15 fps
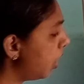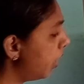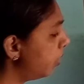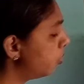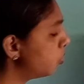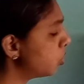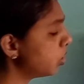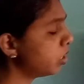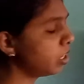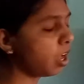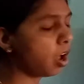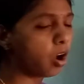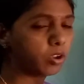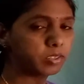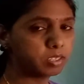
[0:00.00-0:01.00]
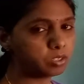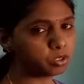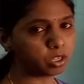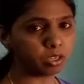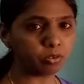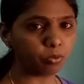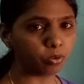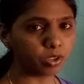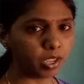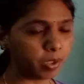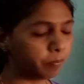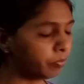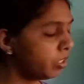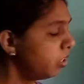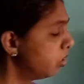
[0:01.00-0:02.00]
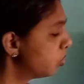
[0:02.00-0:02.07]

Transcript: hydrogen and oxygen. Okay.